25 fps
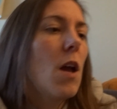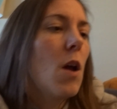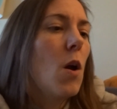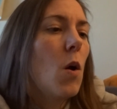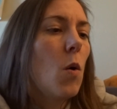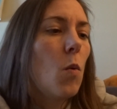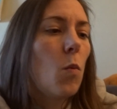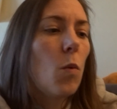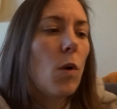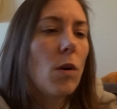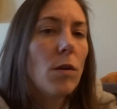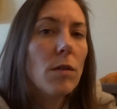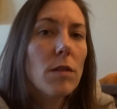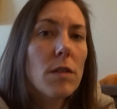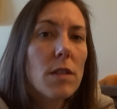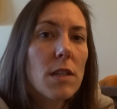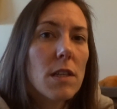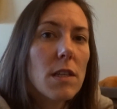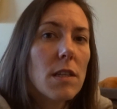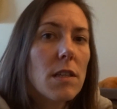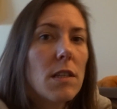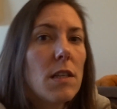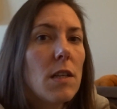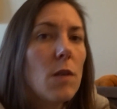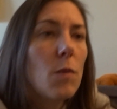Walt
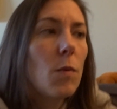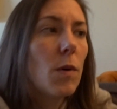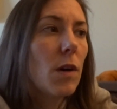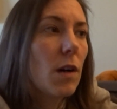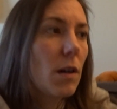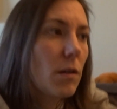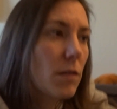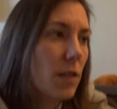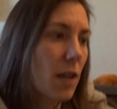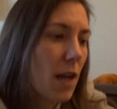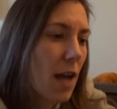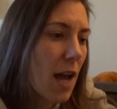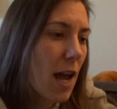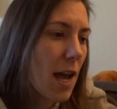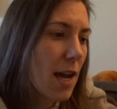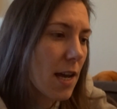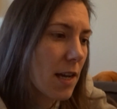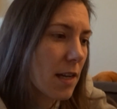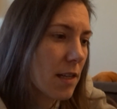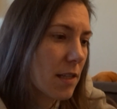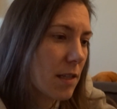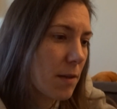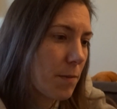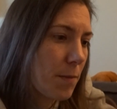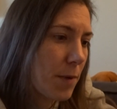Disney World
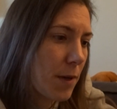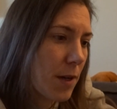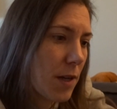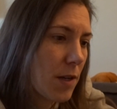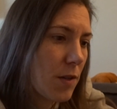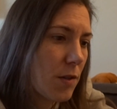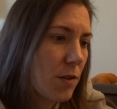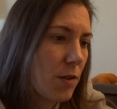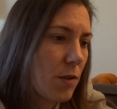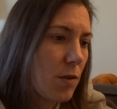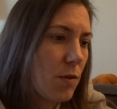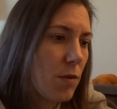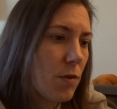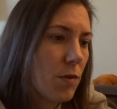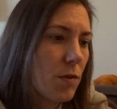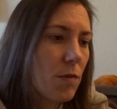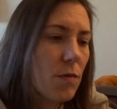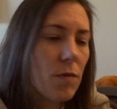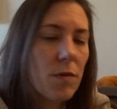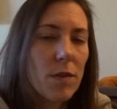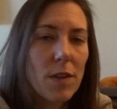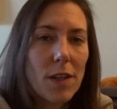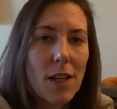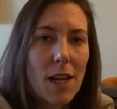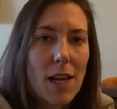Hacks by Susan
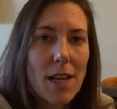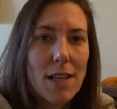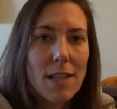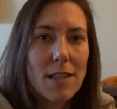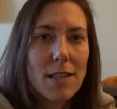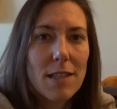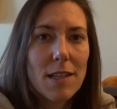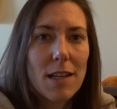Veness.